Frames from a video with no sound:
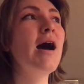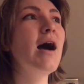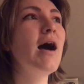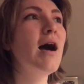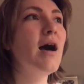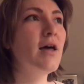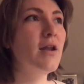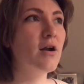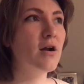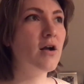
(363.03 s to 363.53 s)

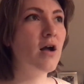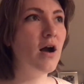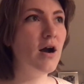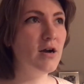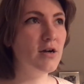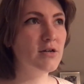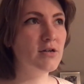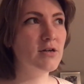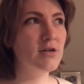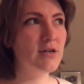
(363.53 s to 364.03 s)
and our
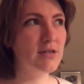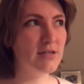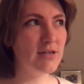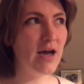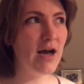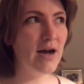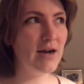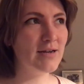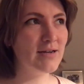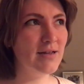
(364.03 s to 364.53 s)
character is
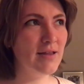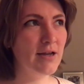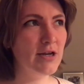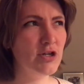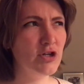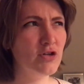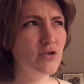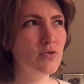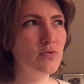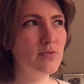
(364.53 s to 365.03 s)
acting like
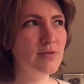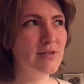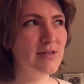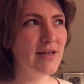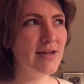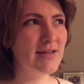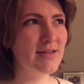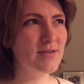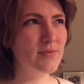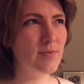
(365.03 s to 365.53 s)
she knows
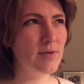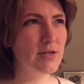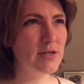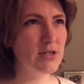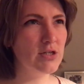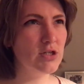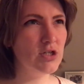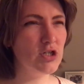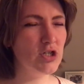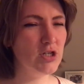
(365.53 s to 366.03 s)
things
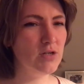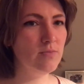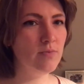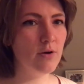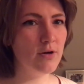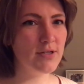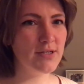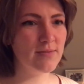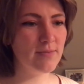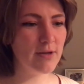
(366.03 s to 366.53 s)
when she
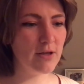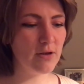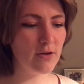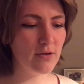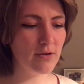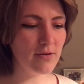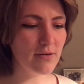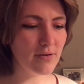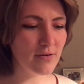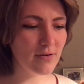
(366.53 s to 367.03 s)
possibly
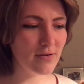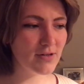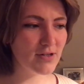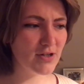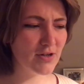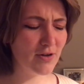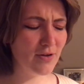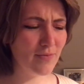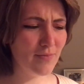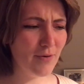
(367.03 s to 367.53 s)
couldn't. She
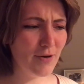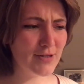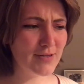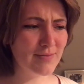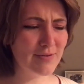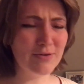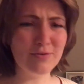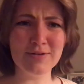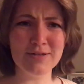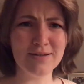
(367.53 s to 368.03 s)
couldn't
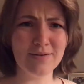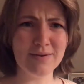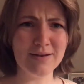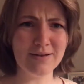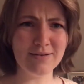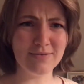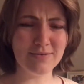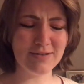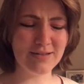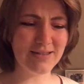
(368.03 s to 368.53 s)
possibly know what somebody
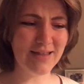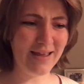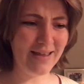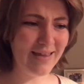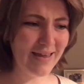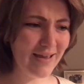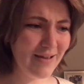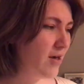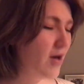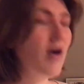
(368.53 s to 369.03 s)
else was
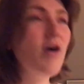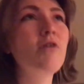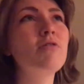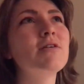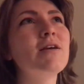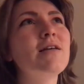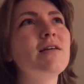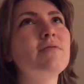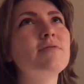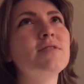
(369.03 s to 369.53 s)
thinking. Oh
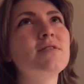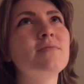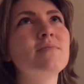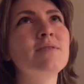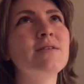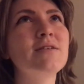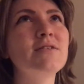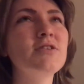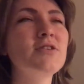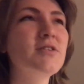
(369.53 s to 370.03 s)
yeah, that was something
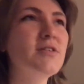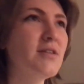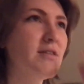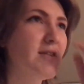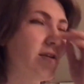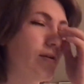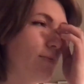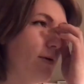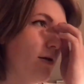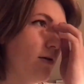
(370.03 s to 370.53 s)
else. She said
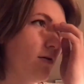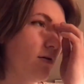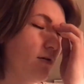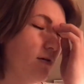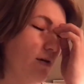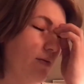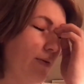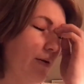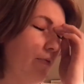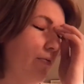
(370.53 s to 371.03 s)
that about
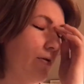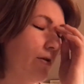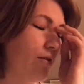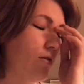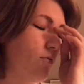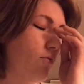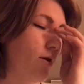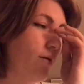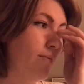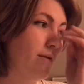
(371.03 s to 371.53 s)
one of the
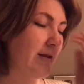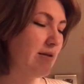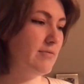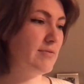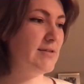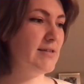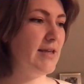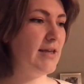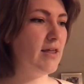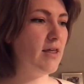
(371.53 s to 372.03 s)
women. It
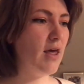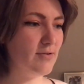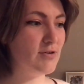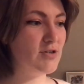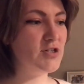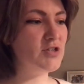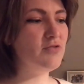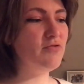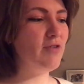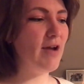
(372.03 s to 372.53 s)
was like,
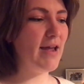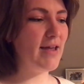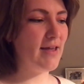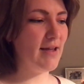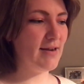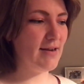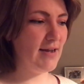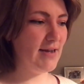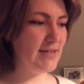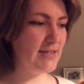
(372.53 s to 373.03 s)
she
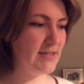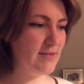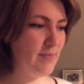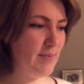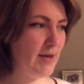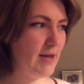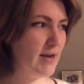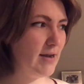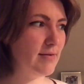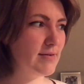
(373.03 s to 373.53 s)
recognised
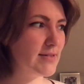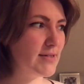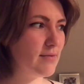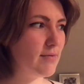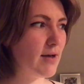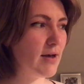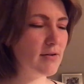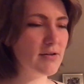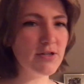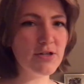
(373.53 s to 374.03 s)
me, and I was like,
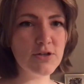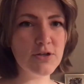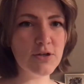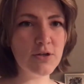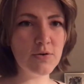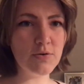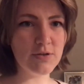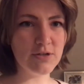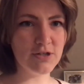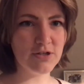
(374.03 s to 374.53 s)
well, how do you
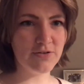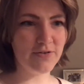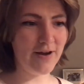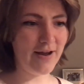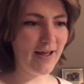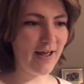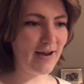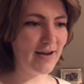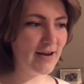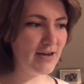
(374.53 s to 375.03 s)
know that she
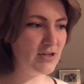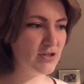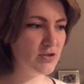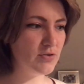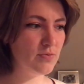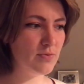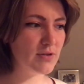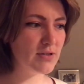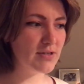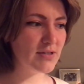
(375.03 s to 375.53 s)
recognised you?
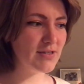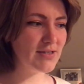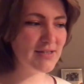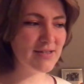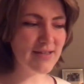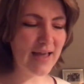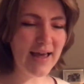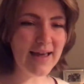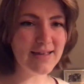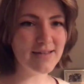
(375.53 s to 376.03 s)
What's the
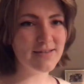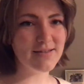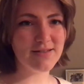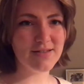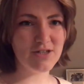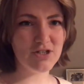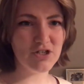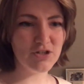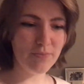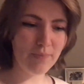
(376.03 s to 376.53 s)
signs
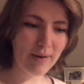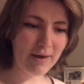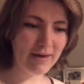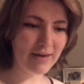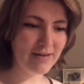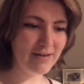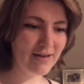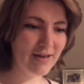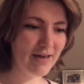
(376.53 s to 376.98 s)
that she made?